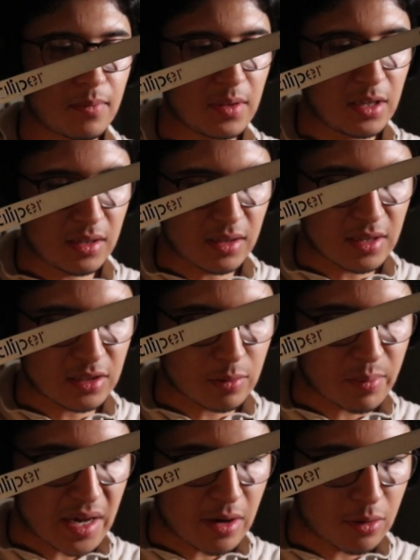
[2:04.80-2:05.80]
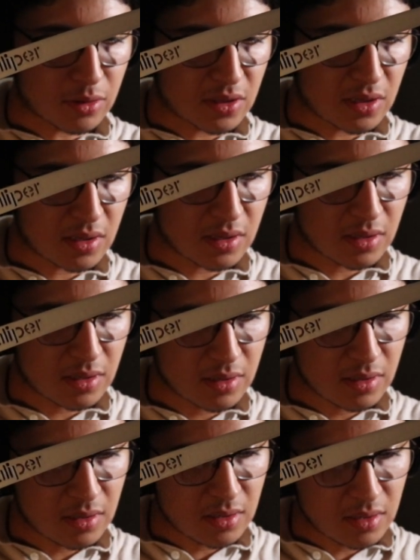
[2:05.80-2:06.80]
and that's about
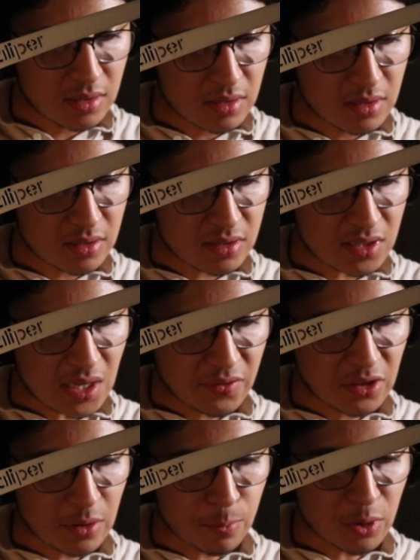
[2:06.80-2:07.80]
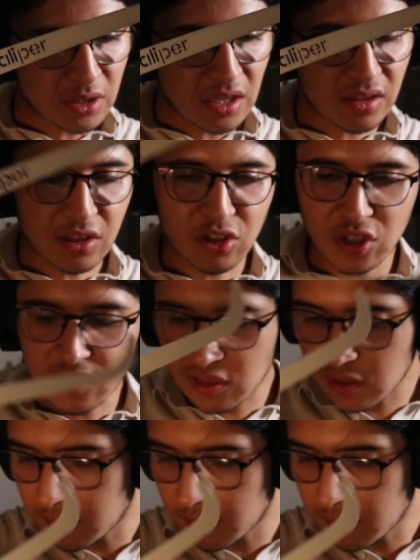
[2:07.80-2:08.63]
7 1/8 inches,